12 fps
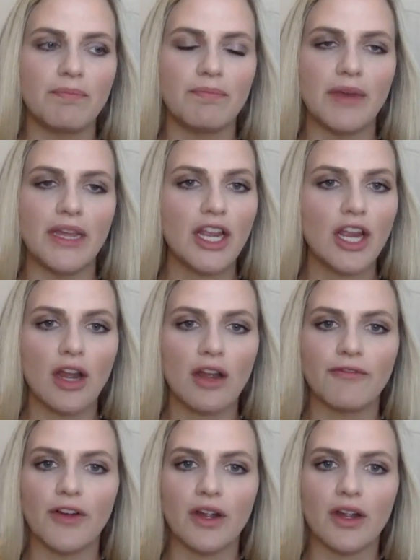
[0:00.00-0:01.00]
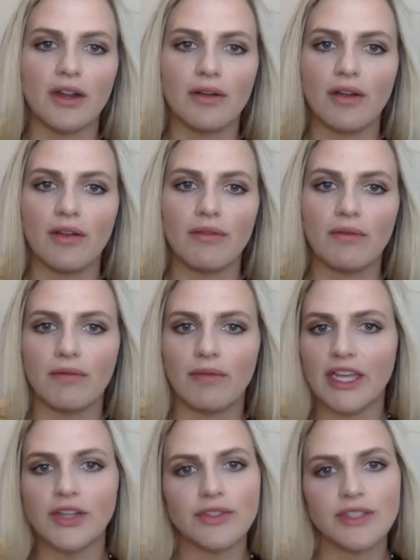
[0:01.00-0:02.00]
been here for,
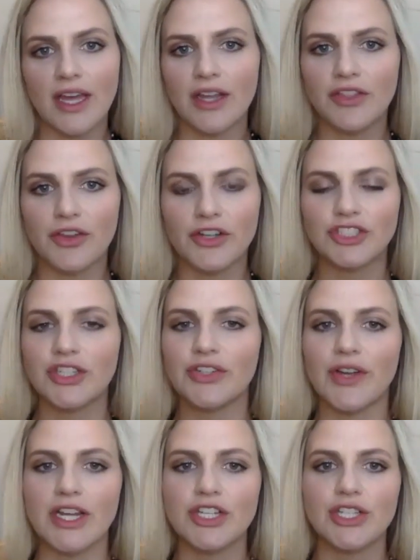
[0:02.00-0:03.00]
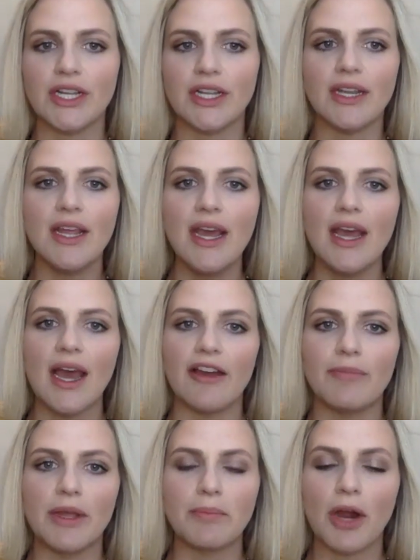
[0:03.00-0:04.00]
like you said, third generation.
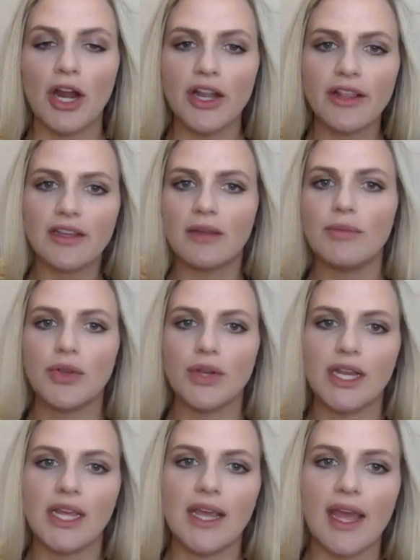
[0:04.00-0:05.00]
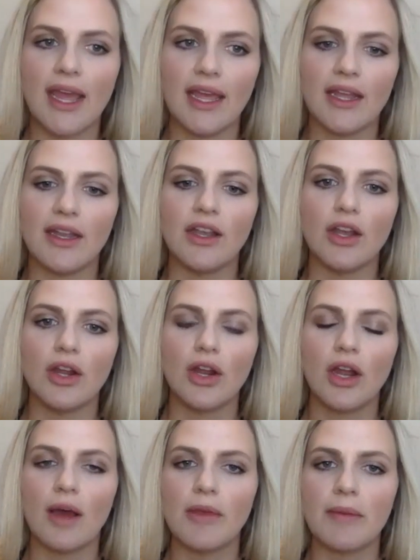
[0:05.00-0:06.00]
I've been part of the community, and
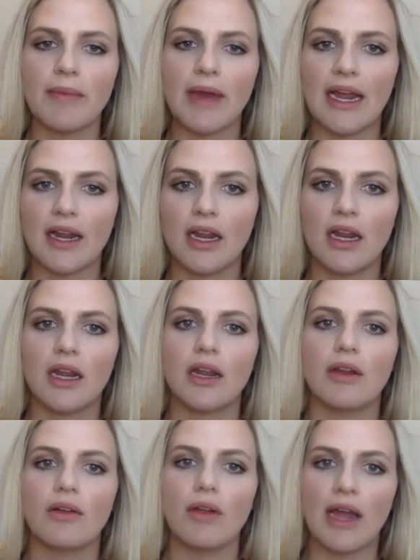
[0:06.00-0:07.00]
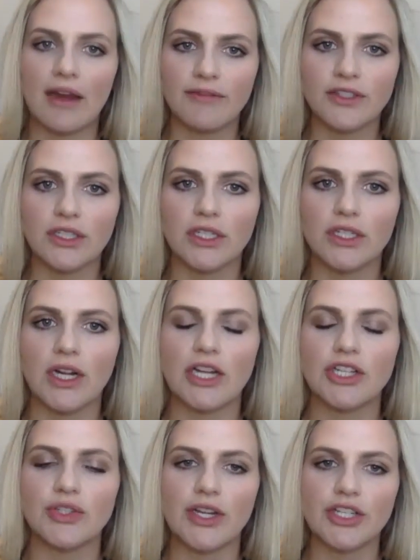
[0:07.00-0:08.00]
coming back after
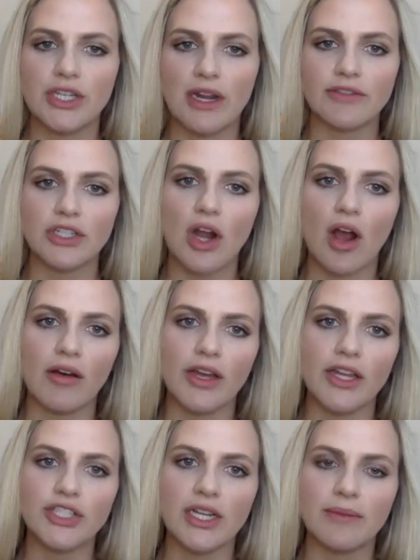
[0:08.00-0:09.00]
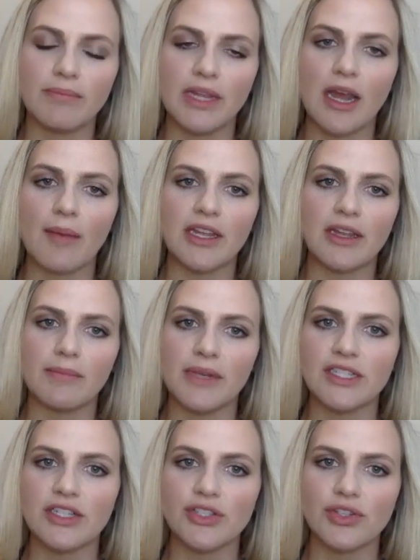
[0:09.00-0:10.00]
graduation, after college, and becoming a
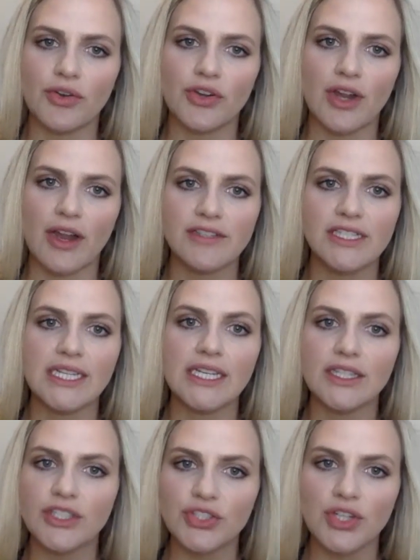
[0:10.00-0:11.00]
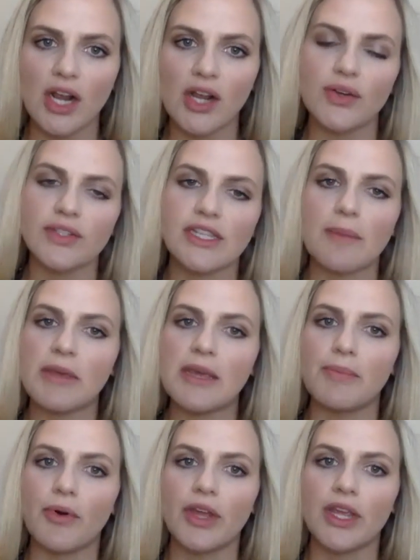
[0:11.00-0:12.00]
business owner, I've seen the struggles that
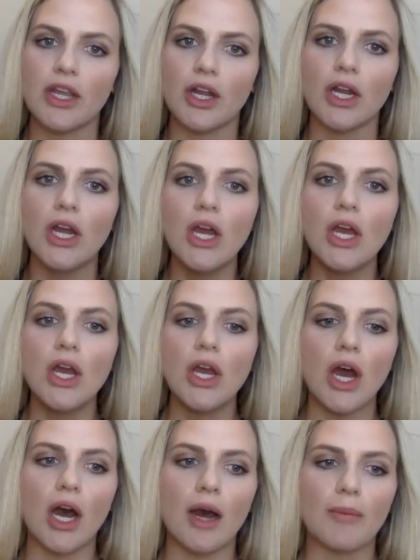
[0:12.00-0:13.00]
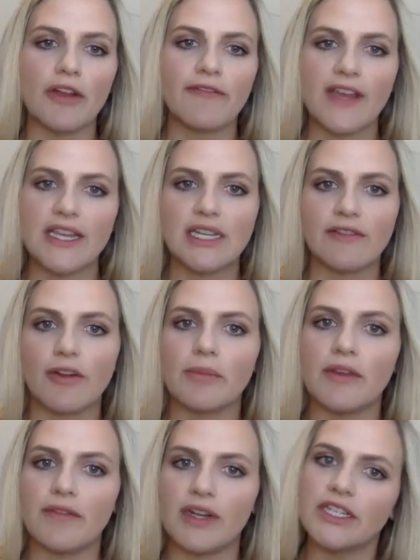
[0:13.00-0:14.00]
people here are facing from
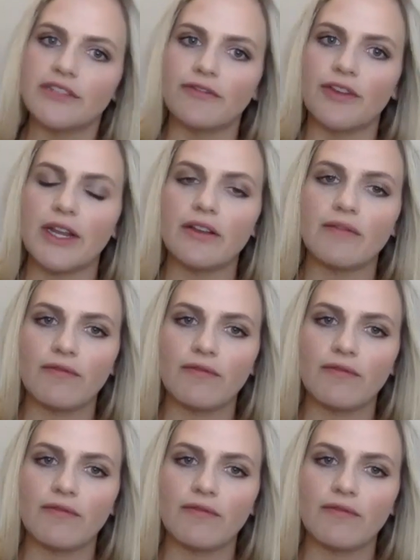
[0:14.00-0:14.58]
even a different